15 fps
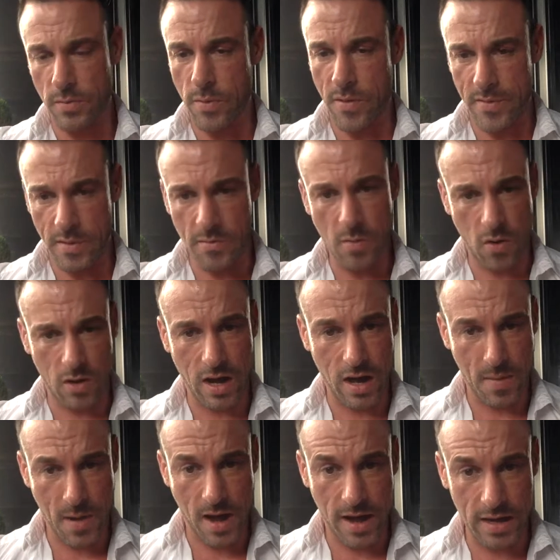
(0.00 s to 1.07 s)
it probably with more
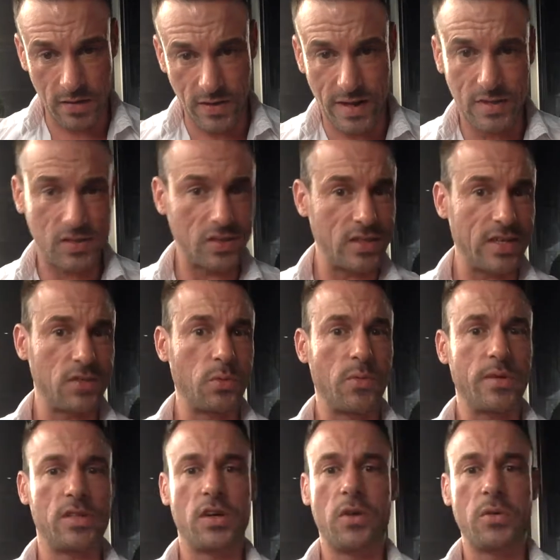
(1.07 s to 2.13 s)
carbohydrates because that's
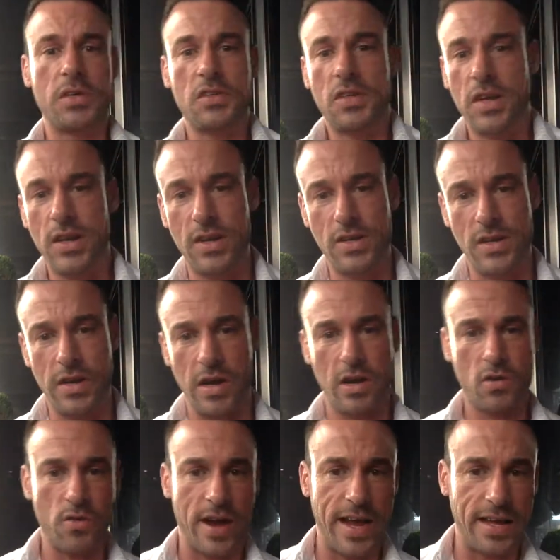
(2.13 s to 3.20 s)
what we're told is good,
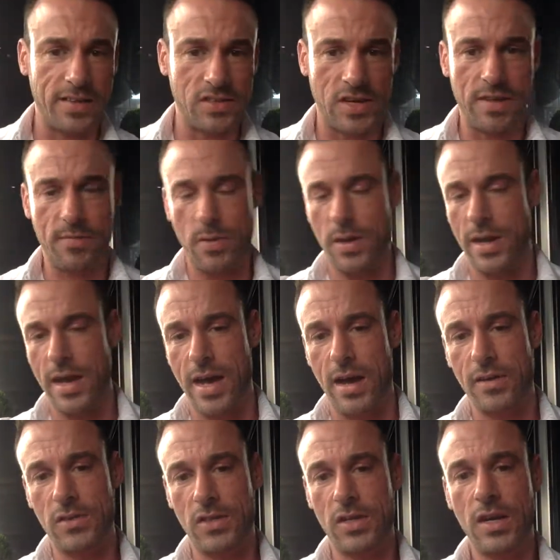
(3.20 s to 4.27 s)
grains and everything
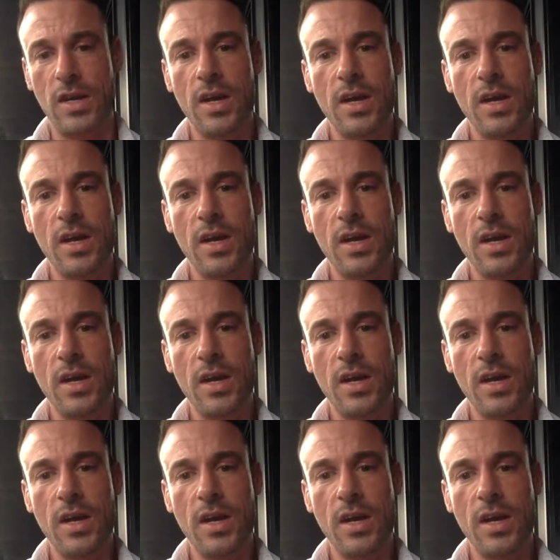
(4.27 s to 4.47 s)
else.